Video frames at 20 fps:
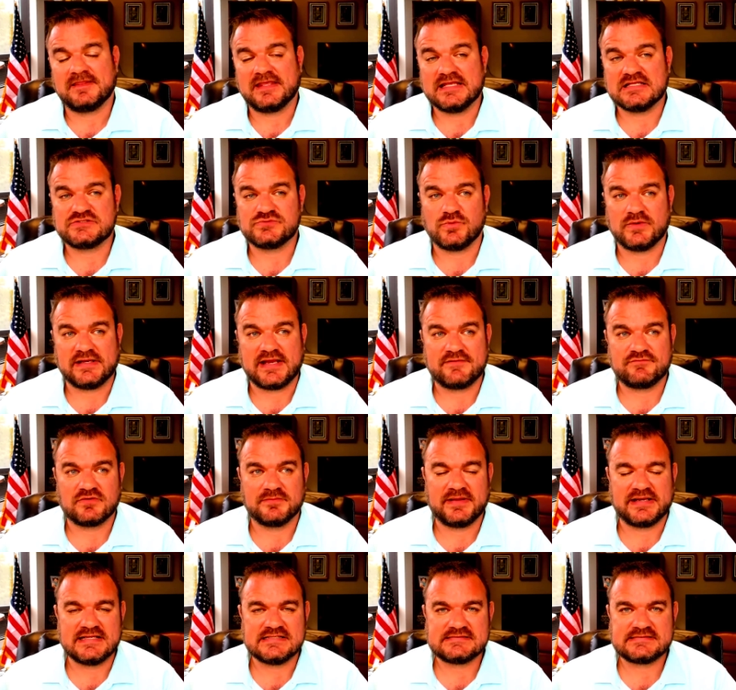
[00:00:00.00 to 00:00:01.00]
It's when
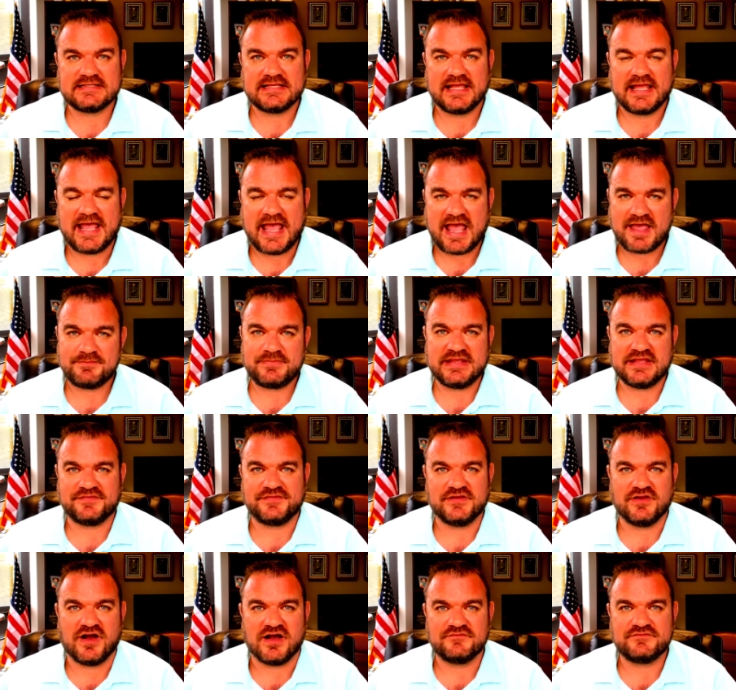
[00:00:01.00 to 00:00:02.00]
everybody's happy
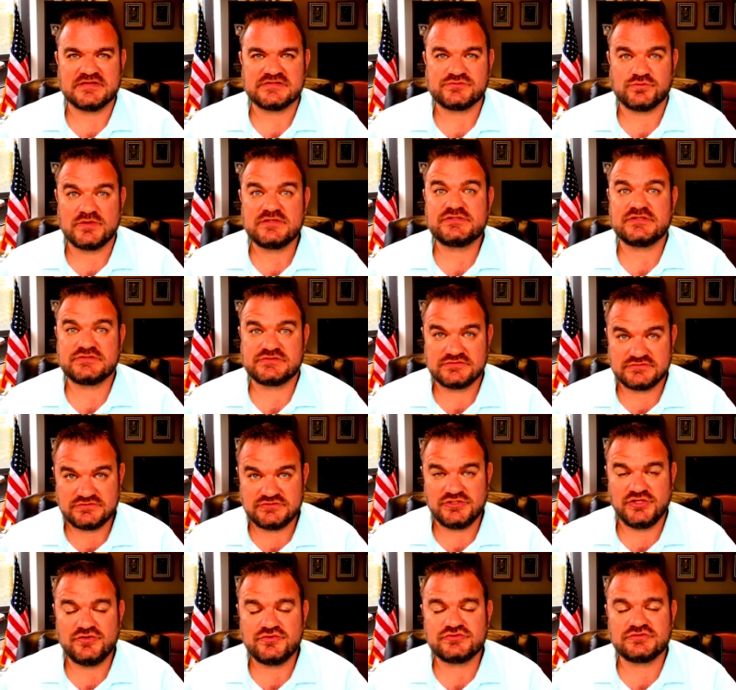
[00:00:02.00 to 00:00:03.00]
at the office, which is
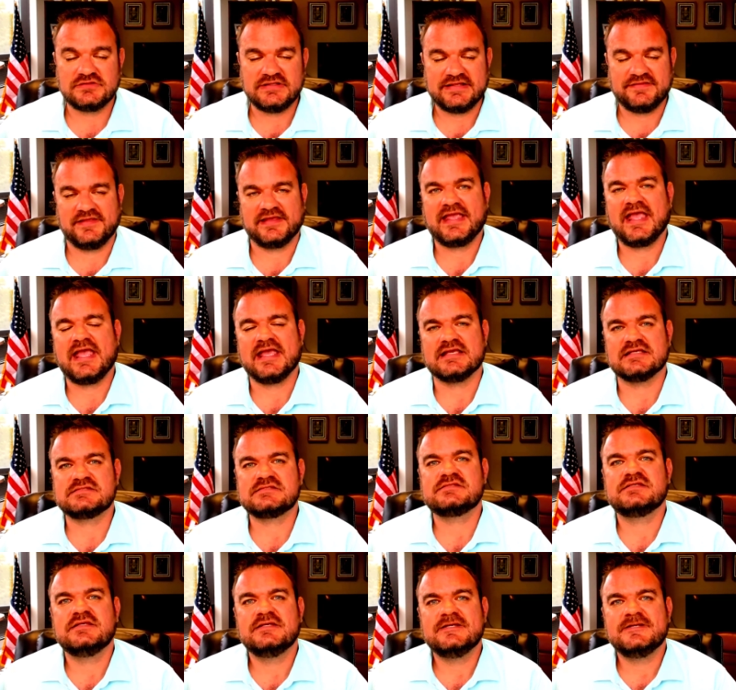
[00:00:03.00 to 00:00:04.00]
usually the
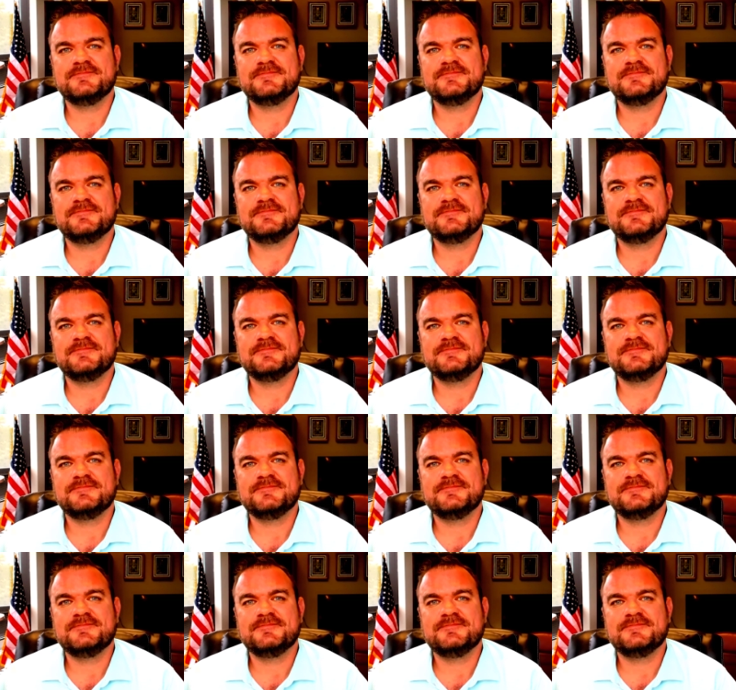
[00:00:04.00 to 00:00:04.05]
case.